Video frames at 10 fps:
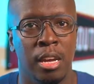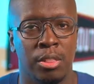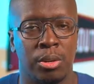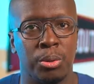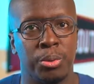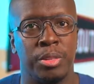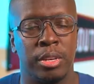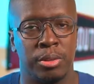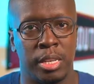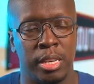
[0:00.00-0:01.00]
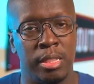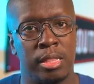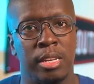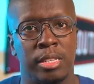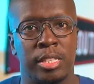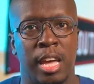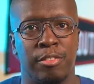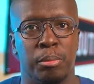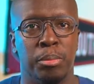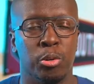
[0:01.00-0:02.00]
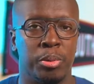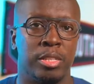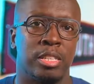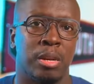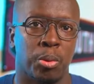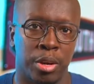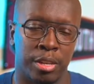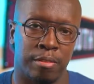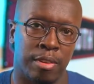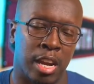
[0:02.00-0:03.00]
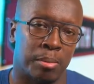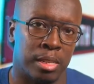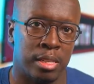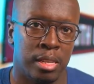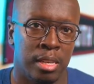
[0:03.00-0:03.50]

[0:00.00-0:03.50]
the cool thing or the end thing is to have a bullpen type working environment.